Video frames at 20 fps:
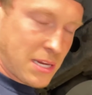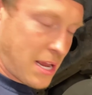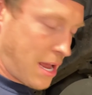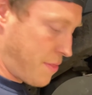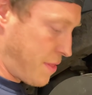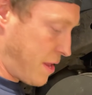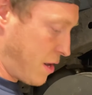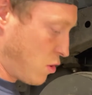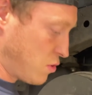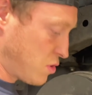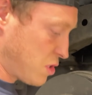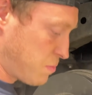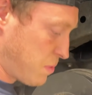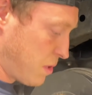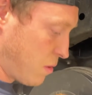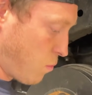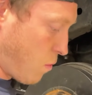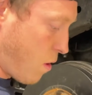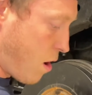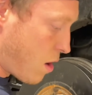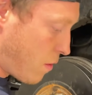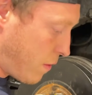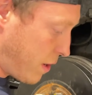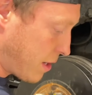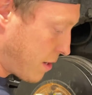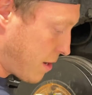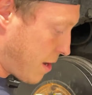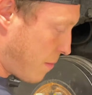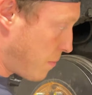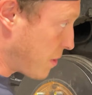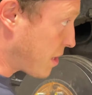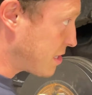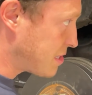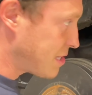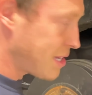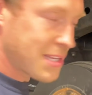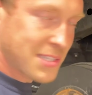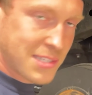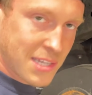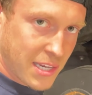and then it will just be the wiring, and we can see
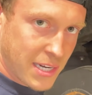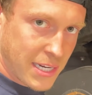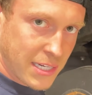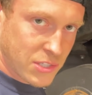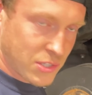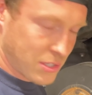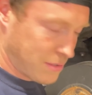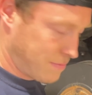this thing in action.